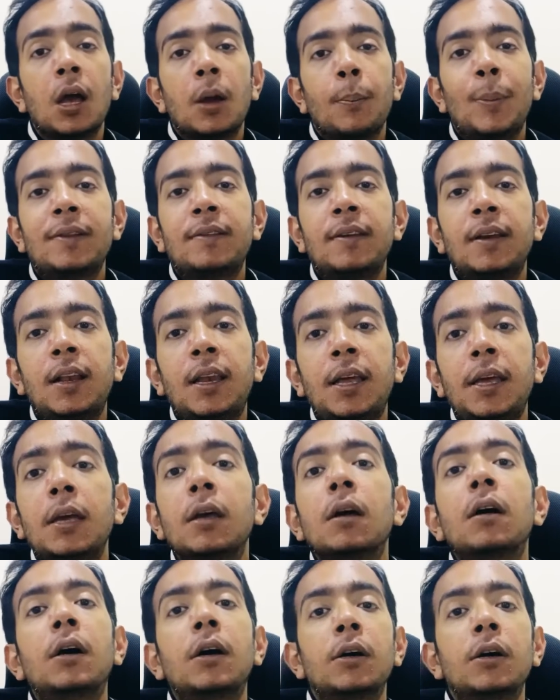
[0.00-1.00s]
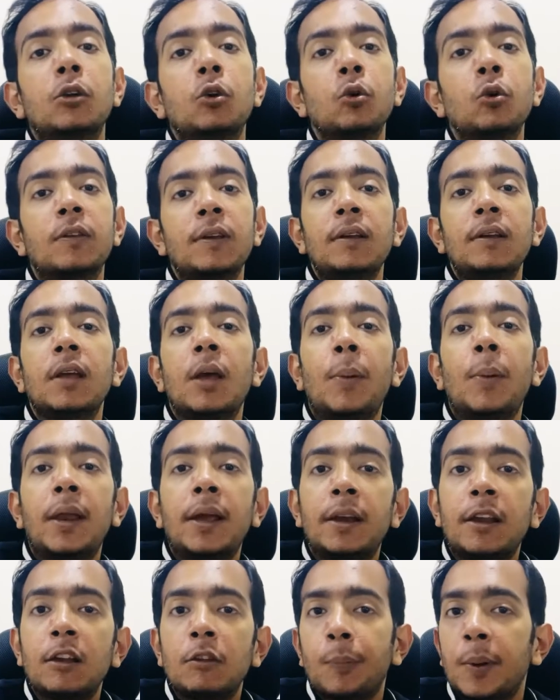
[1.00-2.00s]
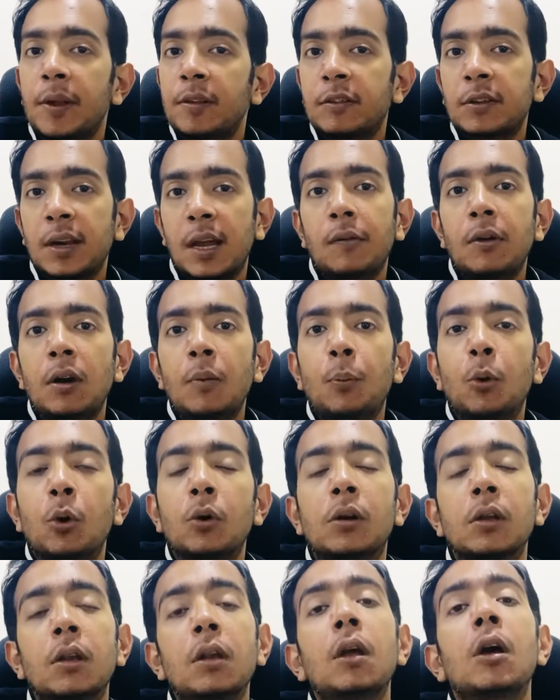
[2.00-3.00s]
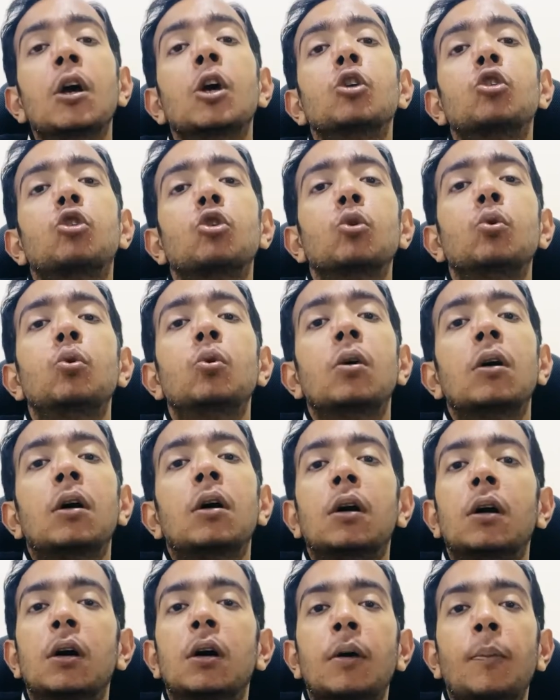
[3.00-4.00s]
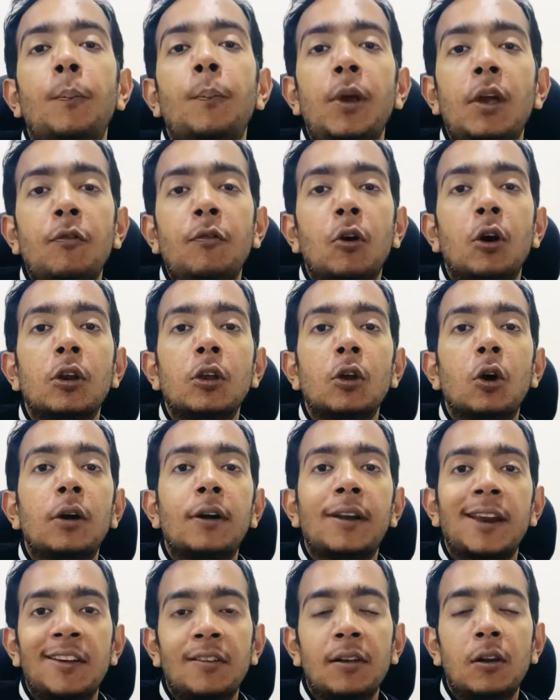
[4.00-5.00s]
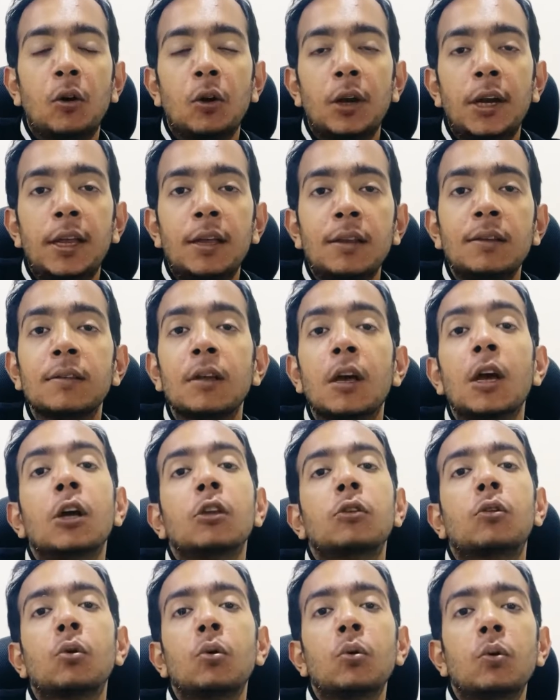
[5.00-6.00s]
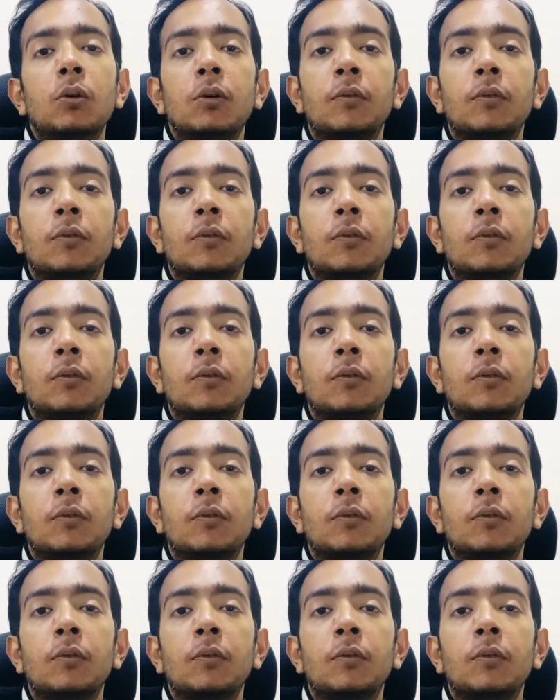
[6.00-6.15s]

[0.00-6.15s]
Basically, using American Express travel portal to pay for your travel holidays through